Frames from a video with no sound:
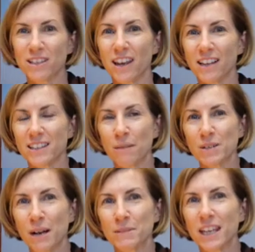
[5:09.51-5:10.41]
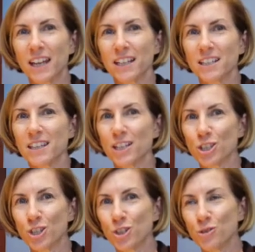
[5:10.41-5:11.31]
that I sometimes get is that
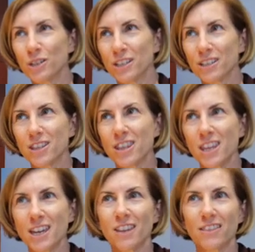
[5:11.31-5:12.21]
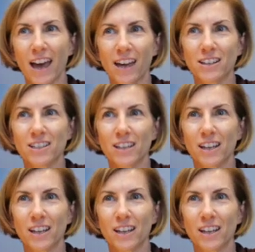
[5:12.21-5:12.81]
students think that